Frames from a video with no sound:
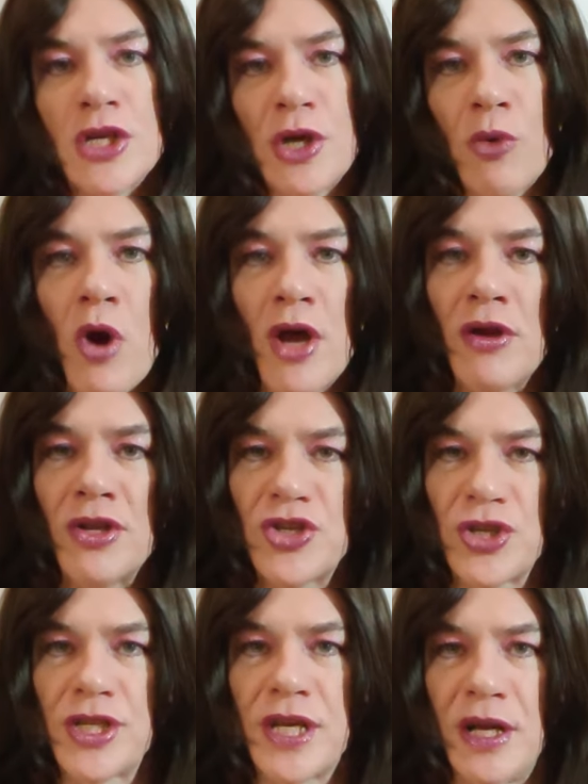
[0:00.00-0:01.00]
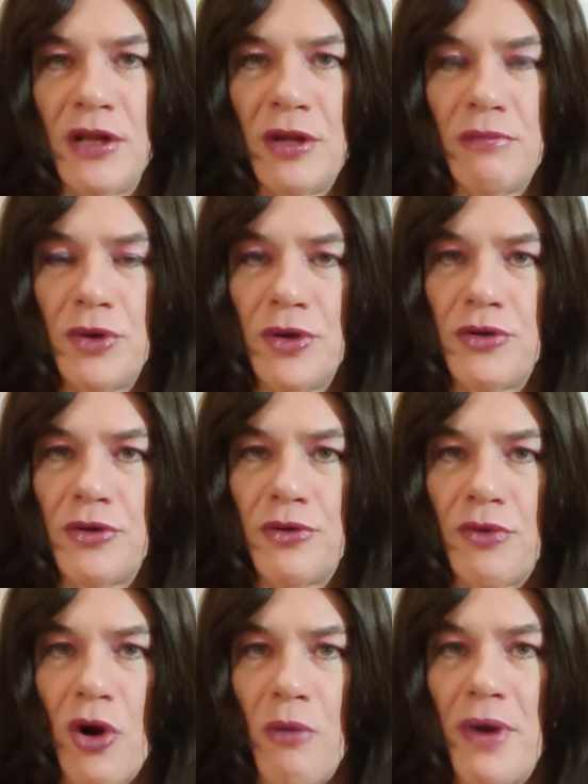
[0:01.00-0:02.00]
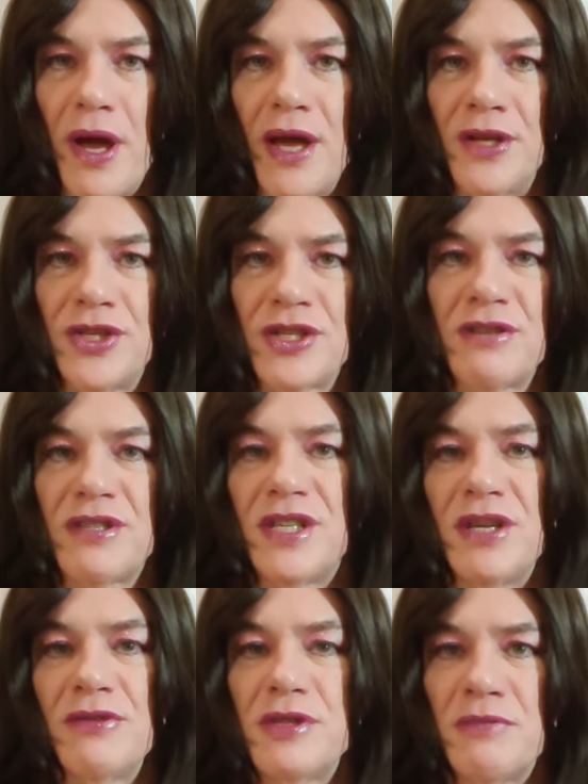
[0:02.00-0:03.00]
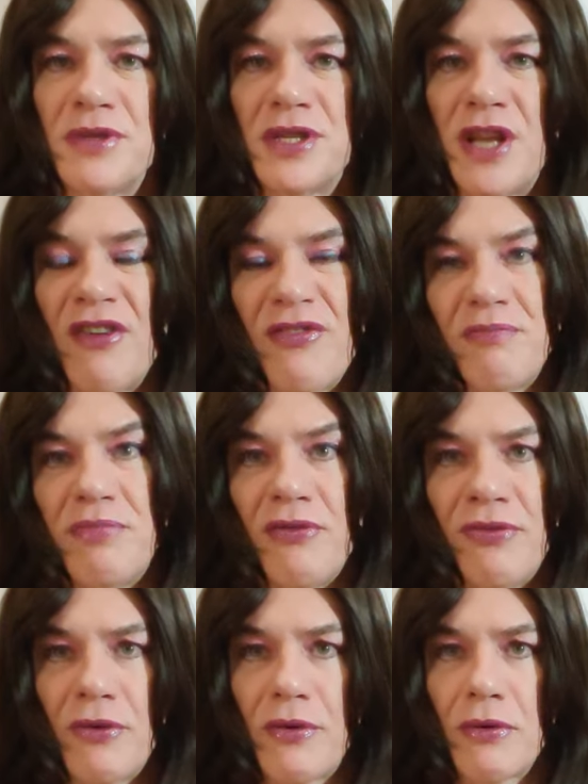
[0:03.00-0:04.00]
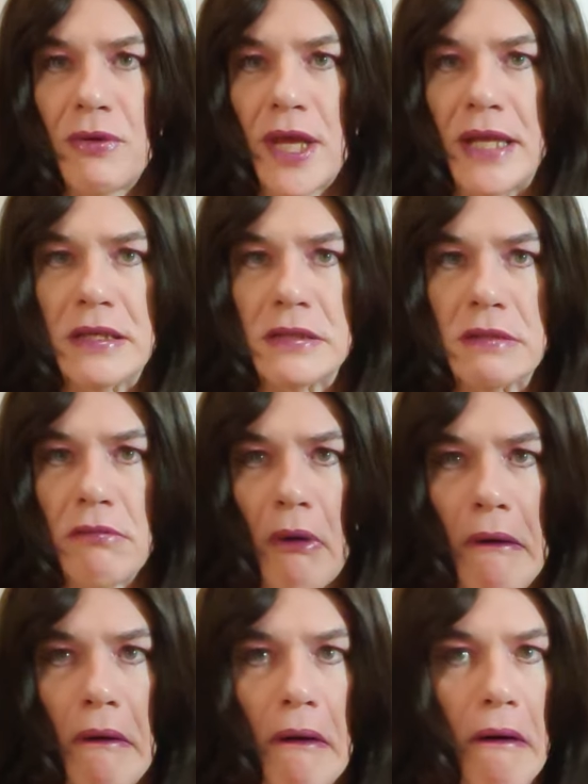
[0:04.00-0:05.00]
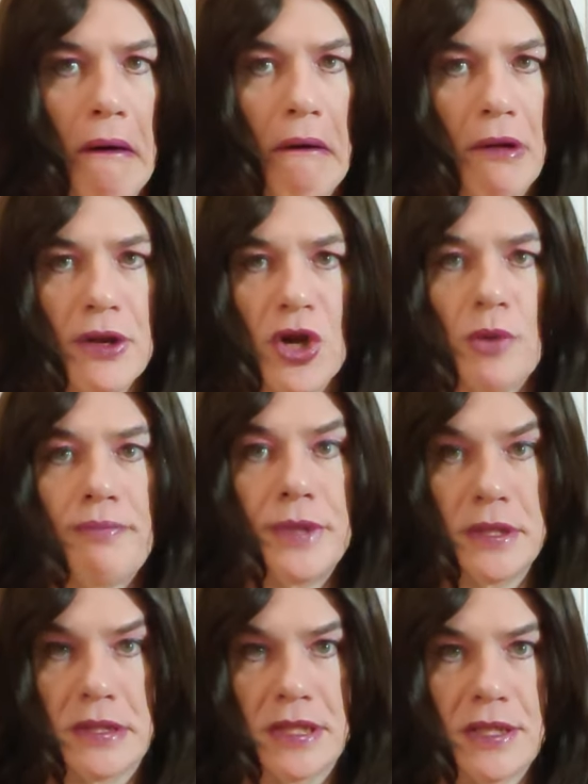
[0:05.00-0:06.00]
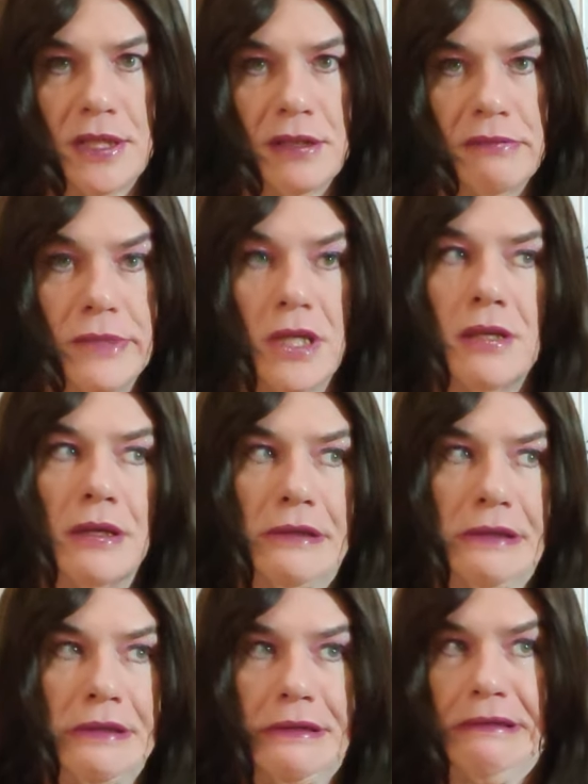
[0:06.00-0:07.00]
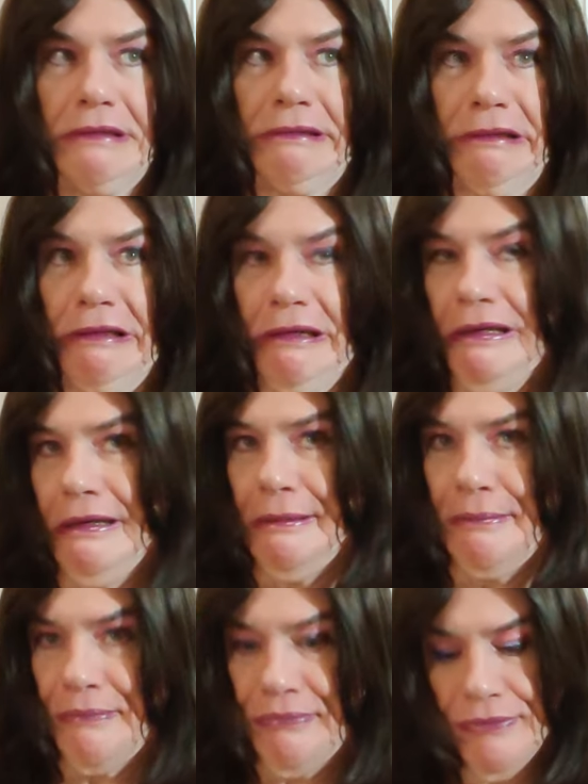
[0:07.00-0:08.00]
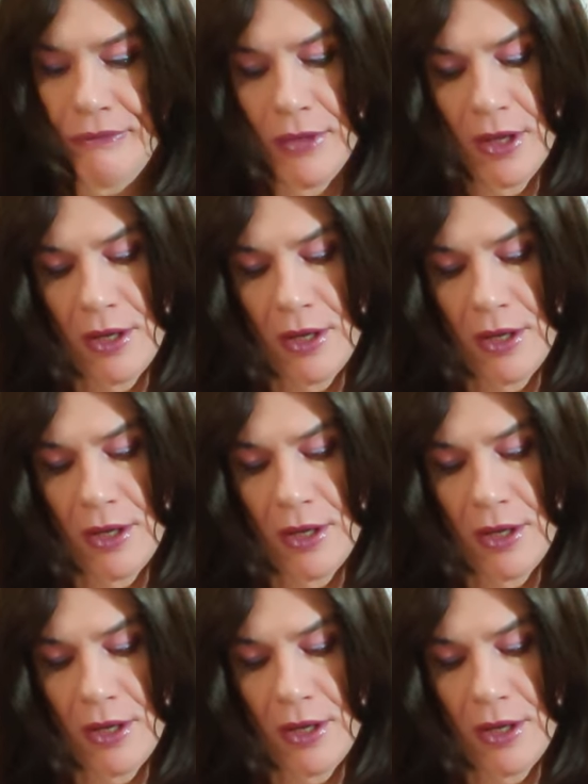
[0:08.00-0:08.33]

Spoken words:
So why not just kill and murder and rob and just steal some stuff before it all ends? You know, this is the game.